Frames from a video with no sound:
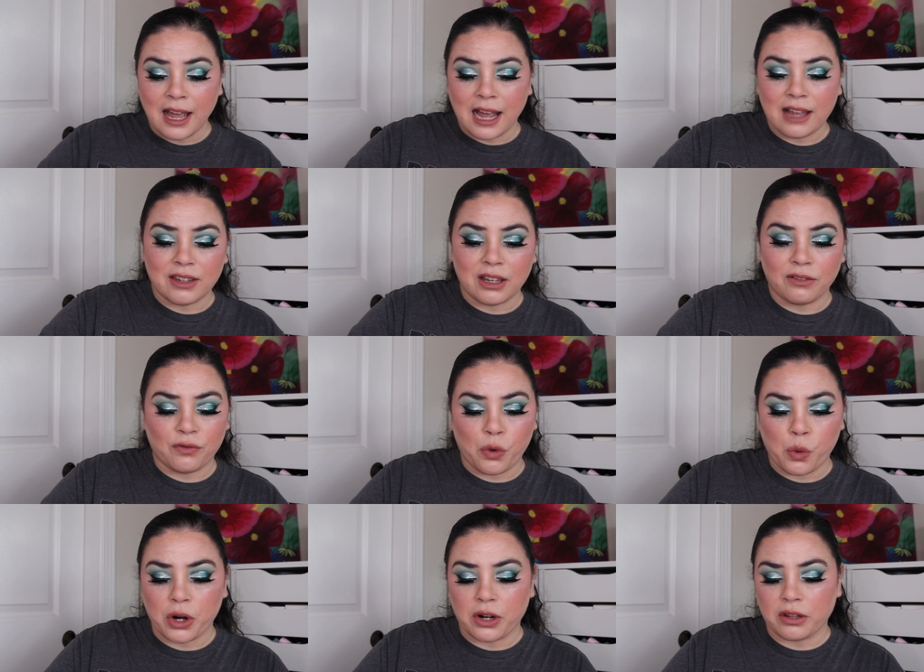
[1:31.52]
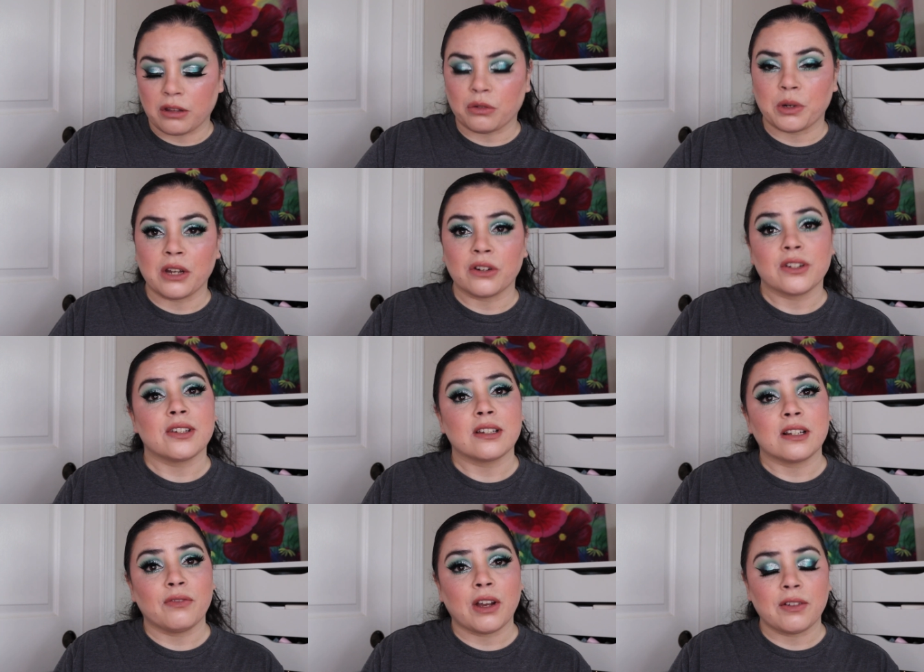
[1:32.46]
And then for the three hundred
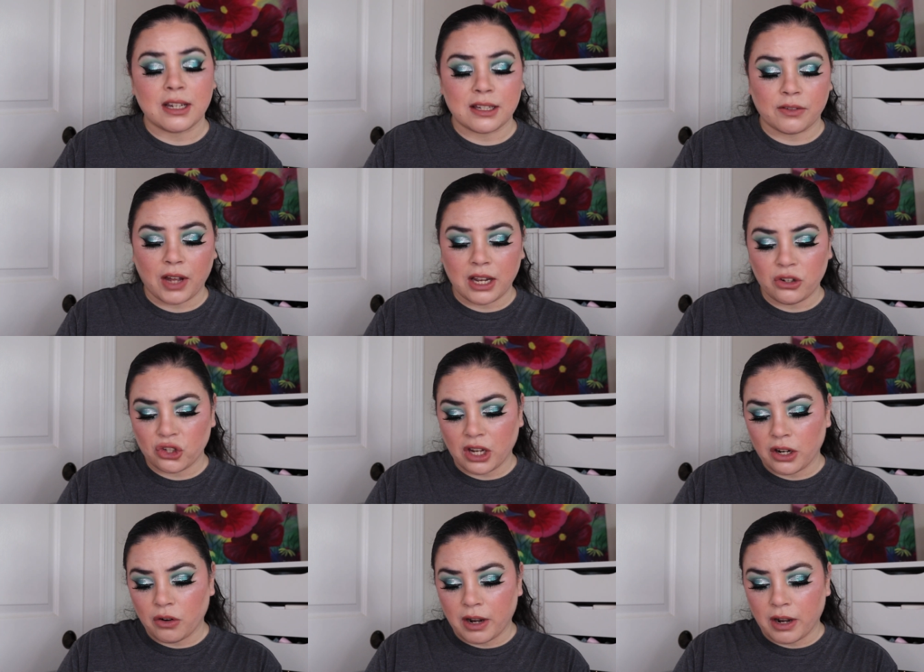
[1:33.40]
sixty-five Days of Eyeshadow,